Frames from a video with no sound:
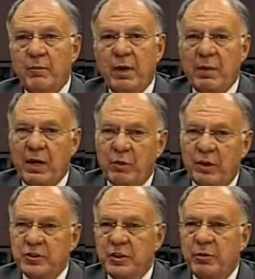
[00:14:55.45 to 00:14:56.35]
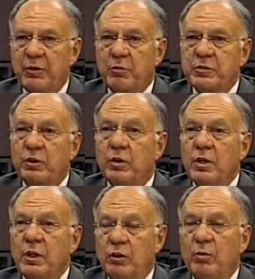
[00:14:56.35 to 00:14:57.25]
My relationship with her was a
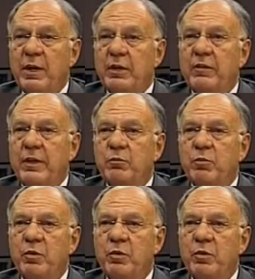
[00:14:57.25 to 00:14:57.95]
little better than